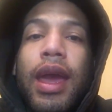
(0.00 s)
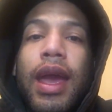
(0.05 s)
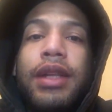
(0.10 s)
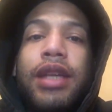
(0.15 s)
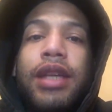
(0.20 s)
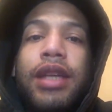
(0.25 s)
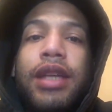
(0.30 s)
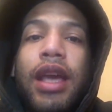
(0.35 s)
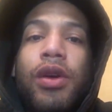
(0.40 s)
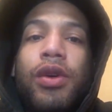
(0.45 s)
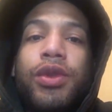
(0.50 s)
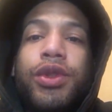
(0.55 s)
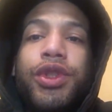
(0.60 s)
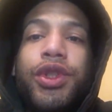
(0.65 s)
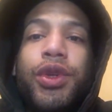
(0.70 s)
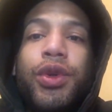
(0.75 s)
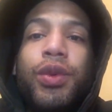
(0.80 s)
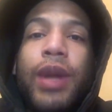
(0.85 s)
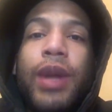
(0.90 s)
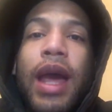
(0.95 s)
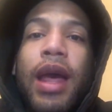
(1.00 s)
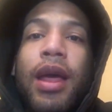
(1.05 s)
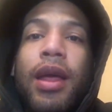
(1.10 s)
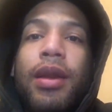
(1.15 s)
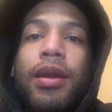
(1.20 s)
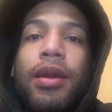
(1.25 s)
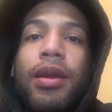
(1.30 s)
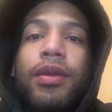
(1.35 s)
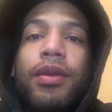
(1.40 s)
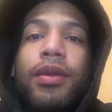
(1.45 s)
It tells you
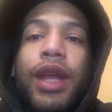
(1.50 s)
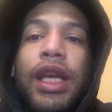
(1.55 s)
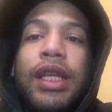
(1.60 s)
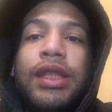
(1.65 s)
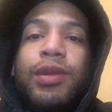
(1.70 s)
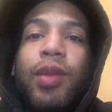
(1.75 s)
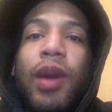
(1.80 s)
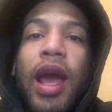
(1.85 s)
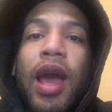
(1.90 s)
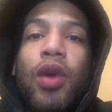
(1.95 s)
that these